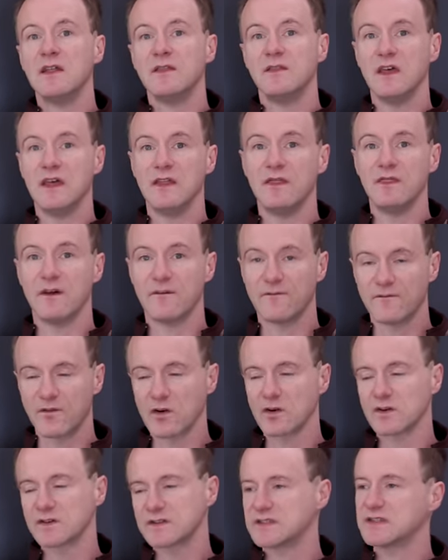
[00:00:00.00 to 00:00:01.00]
then the
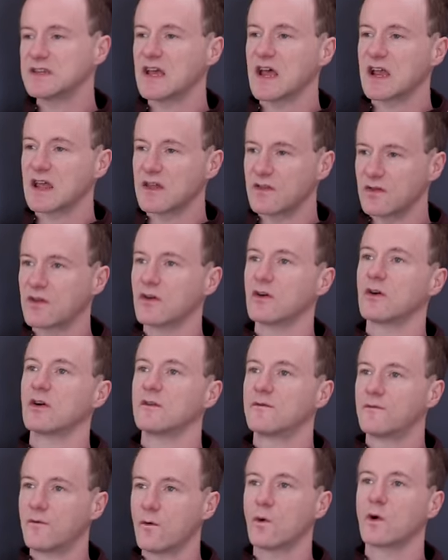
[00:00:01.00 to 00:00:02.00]
first, second,
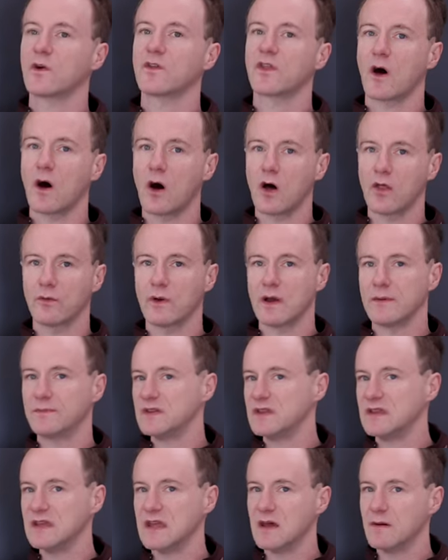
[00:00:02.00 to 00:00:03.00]
third, fourth, all the way up
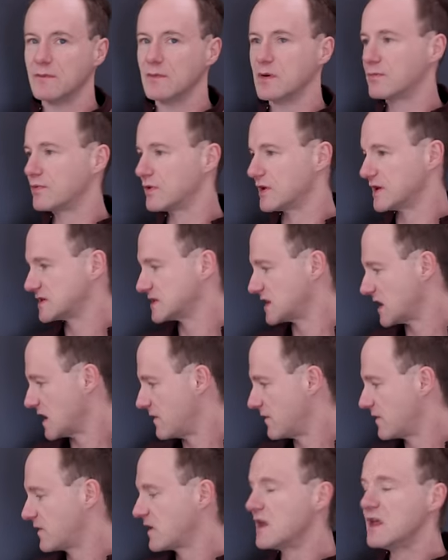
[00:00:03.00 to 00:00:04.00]
to the m plus
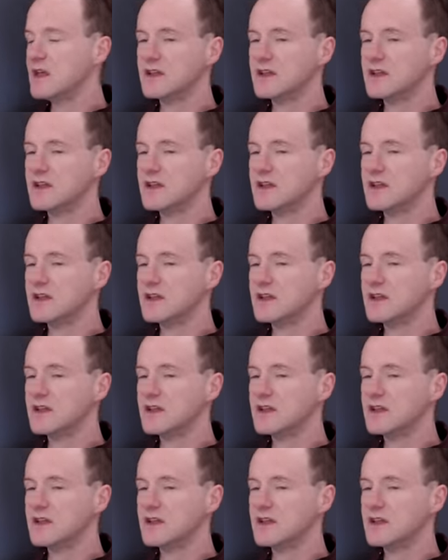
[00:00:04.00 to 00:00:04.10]
nth.